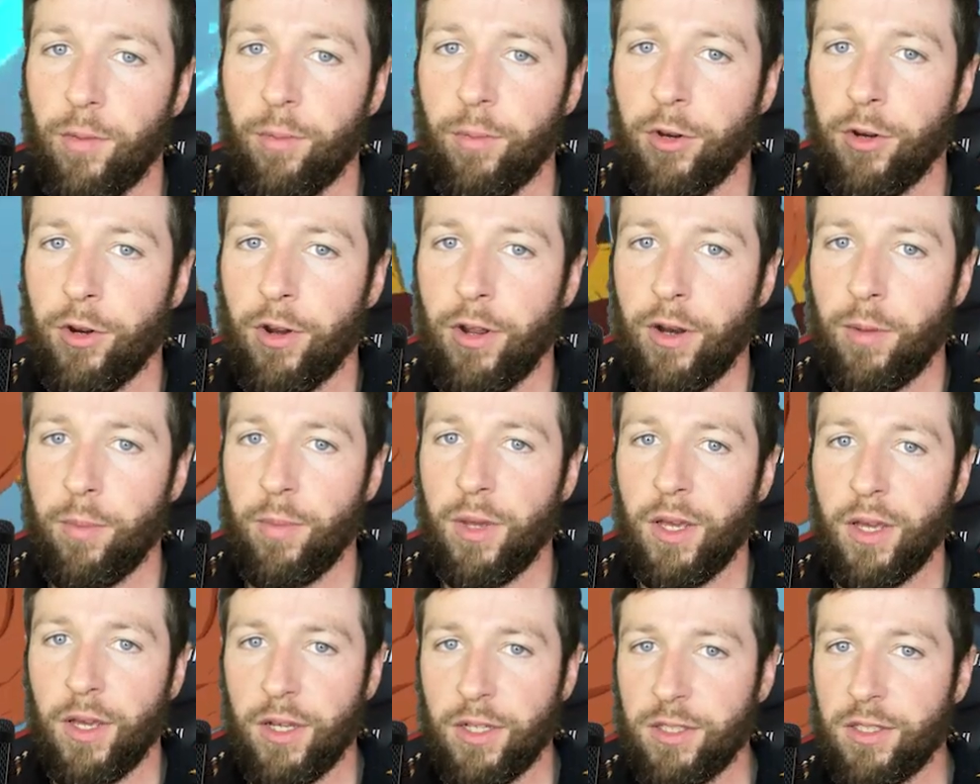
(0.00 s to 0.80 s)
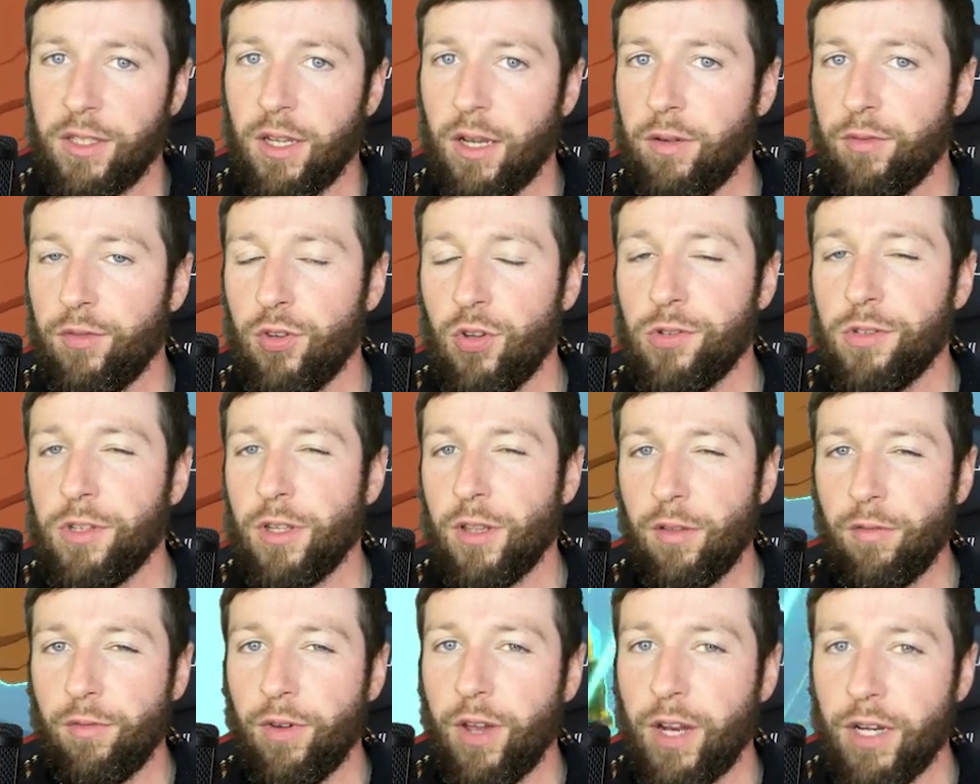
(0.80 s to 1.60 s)
your enemy, instead of
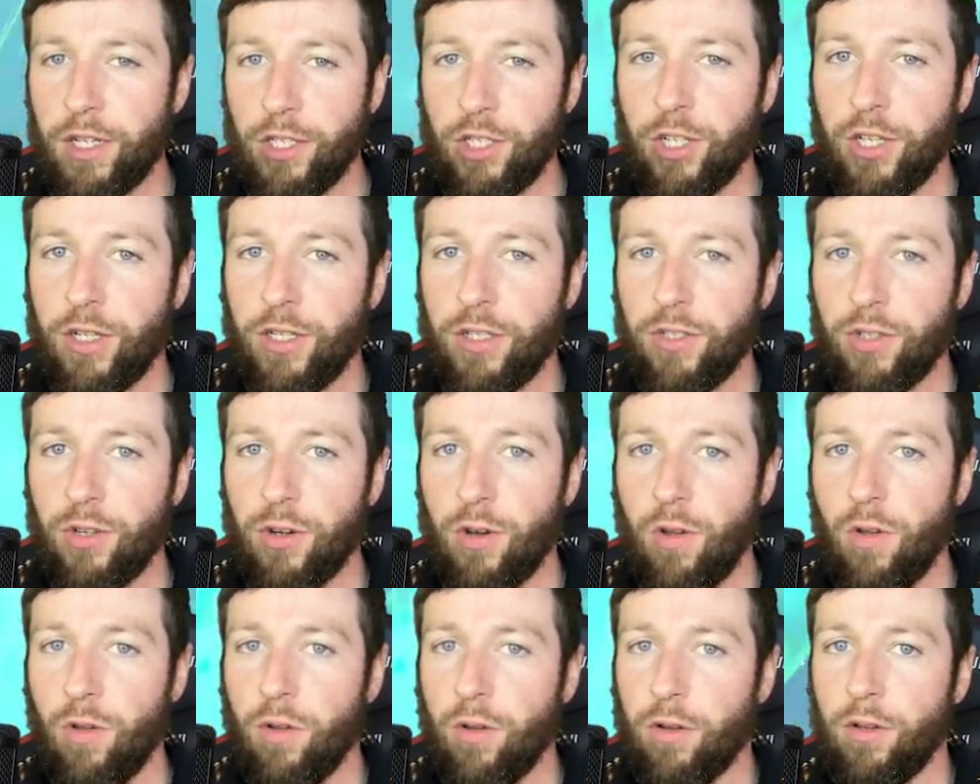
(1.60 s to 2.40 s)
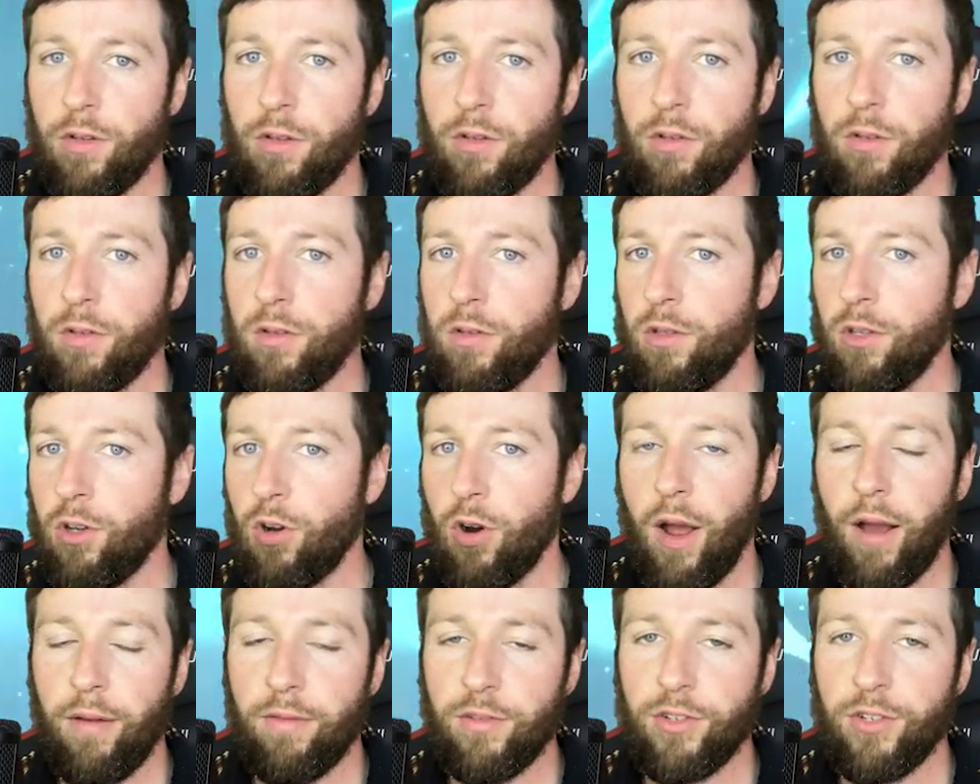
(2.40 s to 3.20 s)
using the Vanishing Assault,
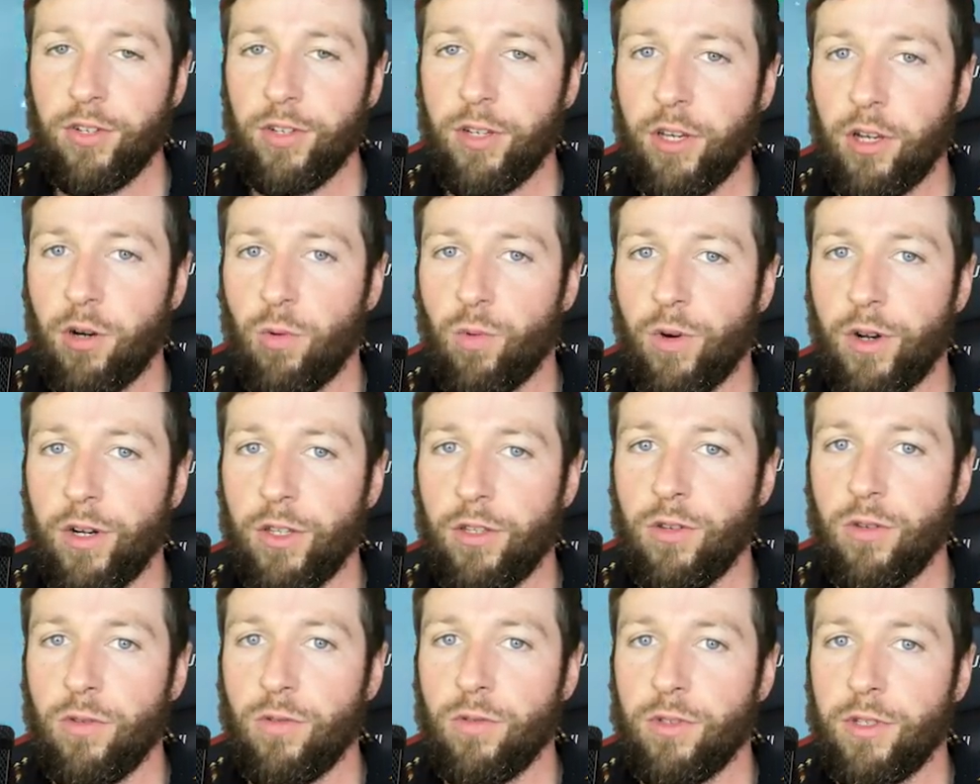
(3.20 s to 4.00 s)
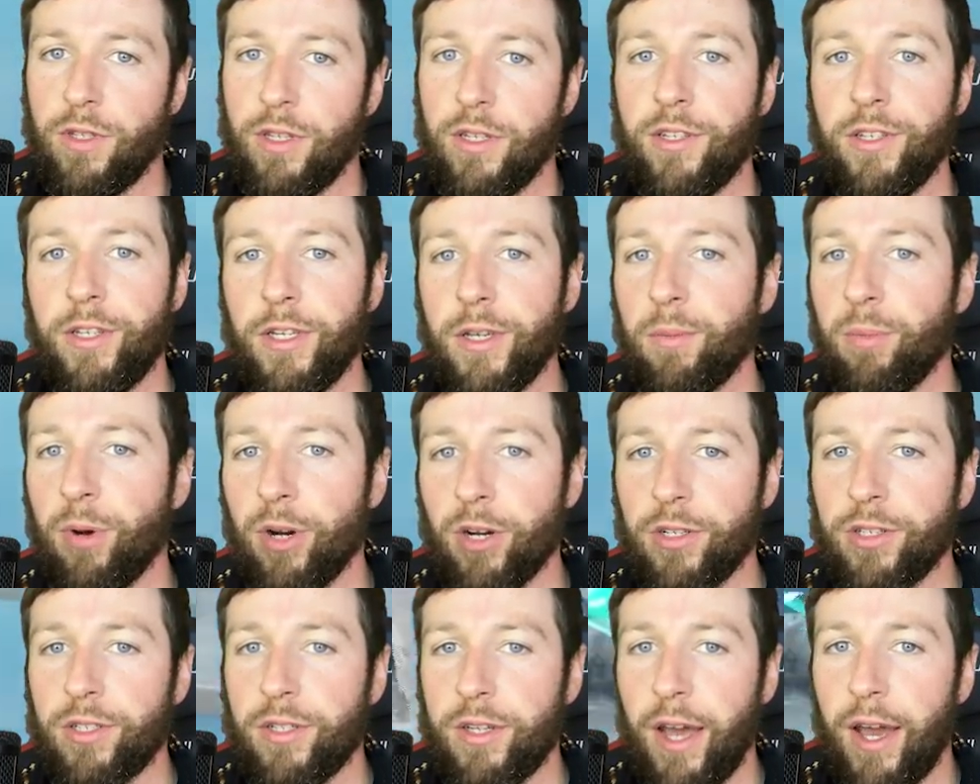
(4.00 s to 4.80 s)
you're obviously going to want to use the
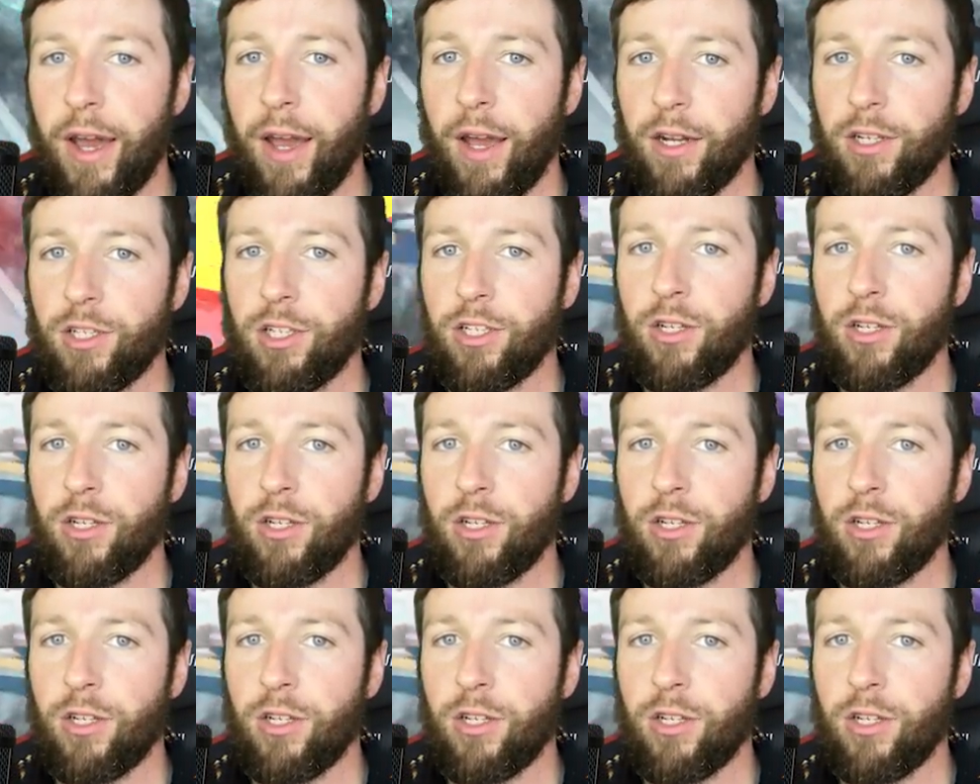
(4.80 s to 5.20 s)
Z-Burst Dash.